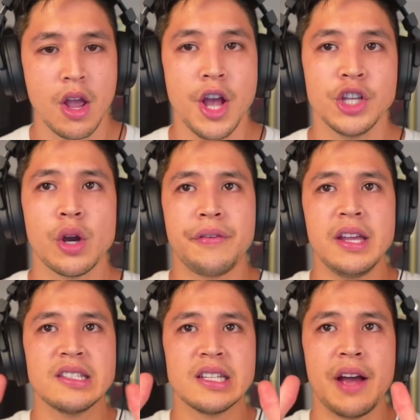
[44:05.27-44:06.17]
So if
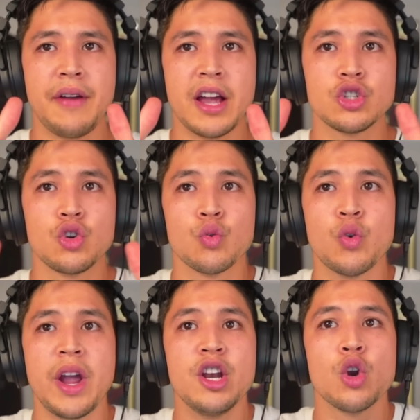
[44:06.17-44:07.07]
his love has
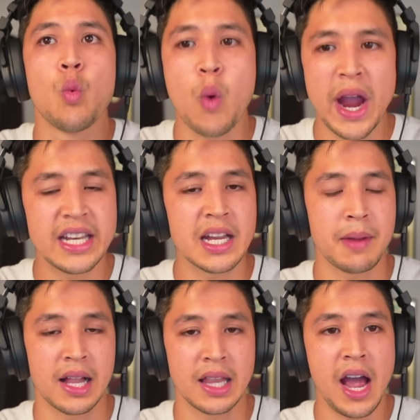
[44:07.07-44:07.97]
greater weight in
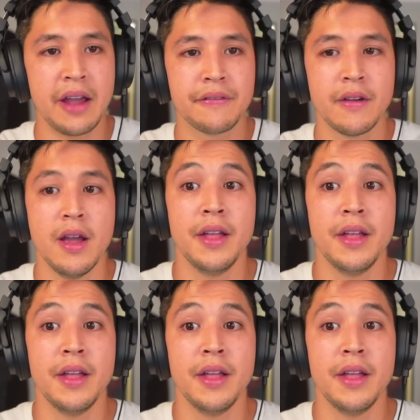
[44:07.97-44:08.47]
my life,